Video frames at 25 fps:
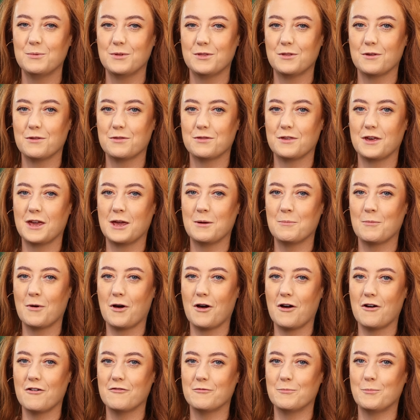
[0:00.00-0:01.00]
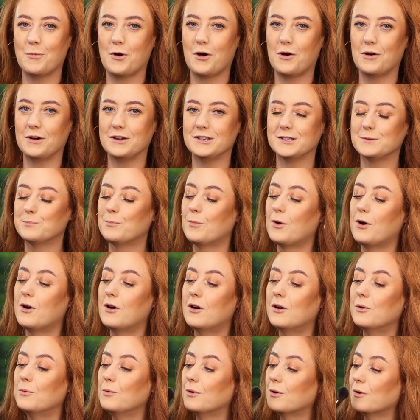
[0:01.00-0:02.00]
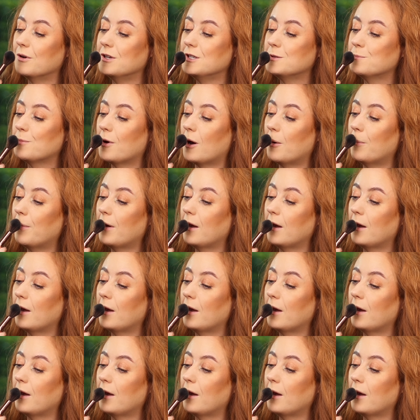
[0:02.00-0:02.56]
with the theme of more is more, we're going to pop